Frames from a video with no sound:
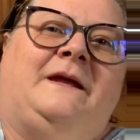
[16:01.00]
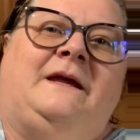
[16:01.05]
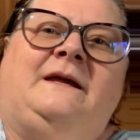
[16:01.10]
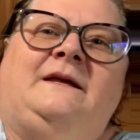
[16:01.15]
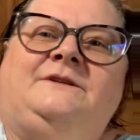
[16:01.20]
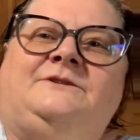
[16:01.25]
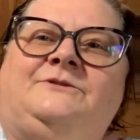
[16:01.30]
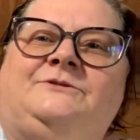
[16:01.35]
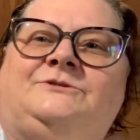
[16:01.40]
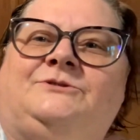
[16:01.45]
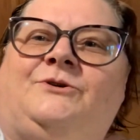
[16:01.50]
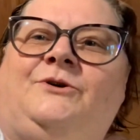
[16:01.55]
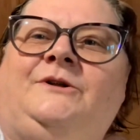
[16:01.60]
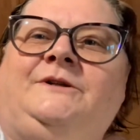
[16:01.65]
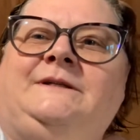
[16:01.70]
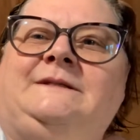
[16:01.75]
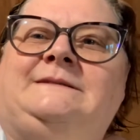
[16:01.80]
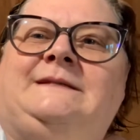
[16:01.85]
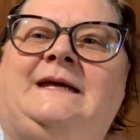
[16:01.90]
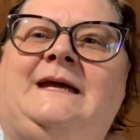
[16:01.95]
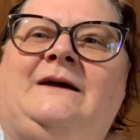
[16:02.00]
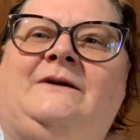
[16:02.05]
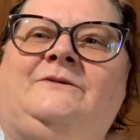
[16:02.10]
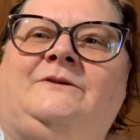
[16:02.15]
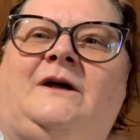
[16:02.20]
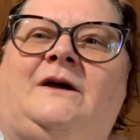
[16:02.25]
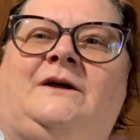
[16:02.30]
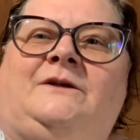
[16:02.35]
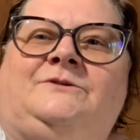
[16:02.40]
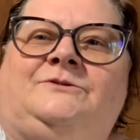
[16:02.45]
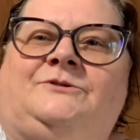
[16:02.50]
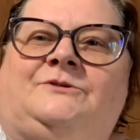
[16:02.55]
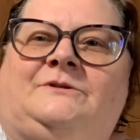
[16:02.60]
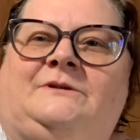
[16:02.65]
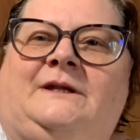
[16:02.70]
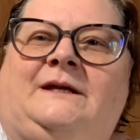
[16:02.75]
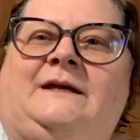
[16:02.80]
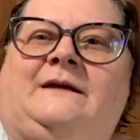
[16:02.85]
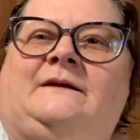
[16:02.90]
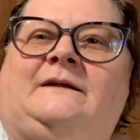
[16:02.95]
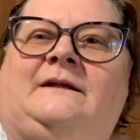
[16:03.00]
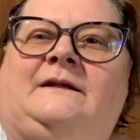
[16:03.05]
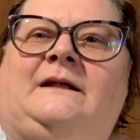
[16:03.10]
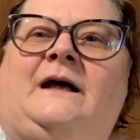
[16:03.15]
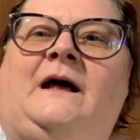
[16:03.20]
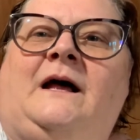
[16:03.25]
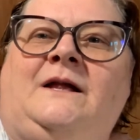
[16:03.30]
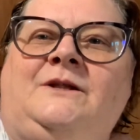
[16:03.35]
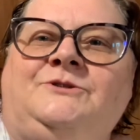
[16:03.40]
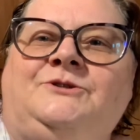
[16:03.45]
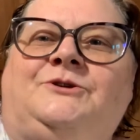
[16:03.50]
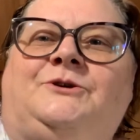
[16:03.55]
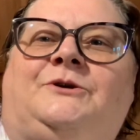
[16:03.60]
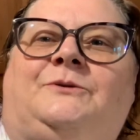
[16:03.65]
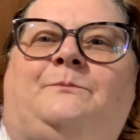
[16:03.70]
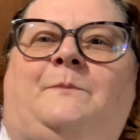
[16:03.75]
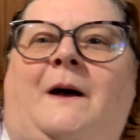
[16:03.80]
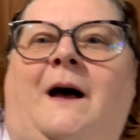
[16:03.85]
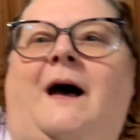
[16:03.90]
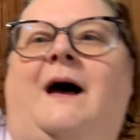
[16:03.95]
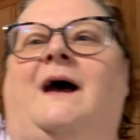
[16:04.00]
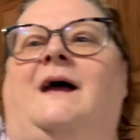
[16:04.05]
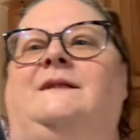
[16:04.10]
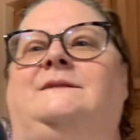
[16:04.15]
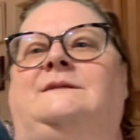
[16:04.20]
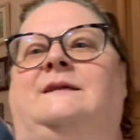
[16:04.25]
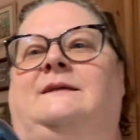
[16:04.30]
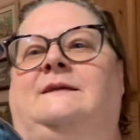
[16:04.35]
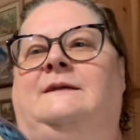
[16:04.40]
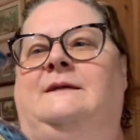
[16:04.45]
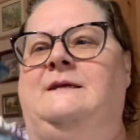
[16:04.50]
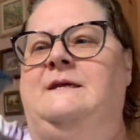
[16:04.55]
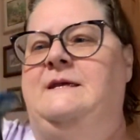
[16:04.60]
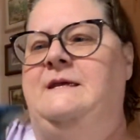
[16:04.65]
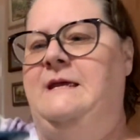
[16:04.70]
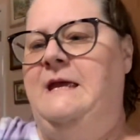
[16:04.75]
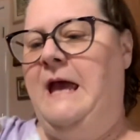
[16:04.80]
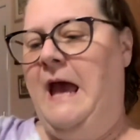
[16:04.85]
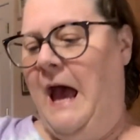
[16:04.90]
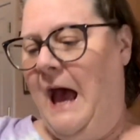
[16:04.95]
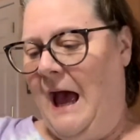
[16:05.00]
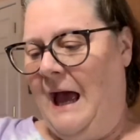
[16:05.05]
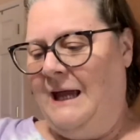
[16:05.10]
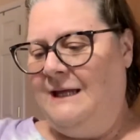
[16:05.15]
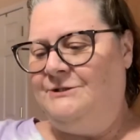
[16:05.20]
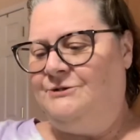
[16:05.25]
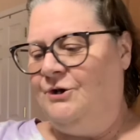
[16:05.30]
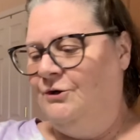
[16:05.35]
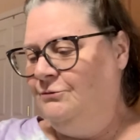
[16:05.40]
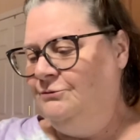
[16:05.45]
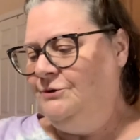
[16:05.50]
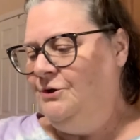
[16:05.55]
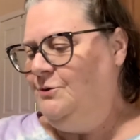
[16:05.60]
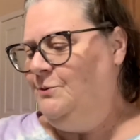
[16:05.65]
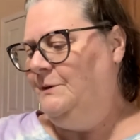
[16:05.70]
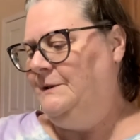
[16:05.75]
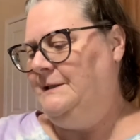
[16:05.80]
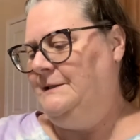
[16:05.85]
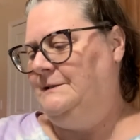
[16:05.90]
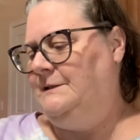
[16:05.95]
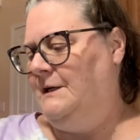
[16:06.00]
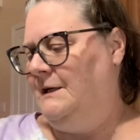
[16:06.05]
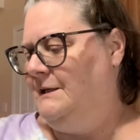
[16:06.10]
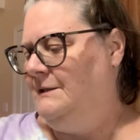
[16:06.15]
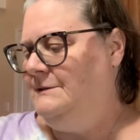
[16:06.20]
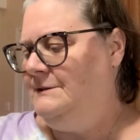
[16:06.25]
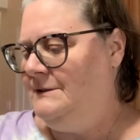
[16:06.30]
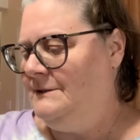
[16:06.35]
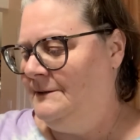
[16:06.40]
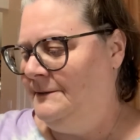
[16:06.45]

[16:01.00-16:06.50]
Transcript: So it's called a down under pot. I don't know what it does.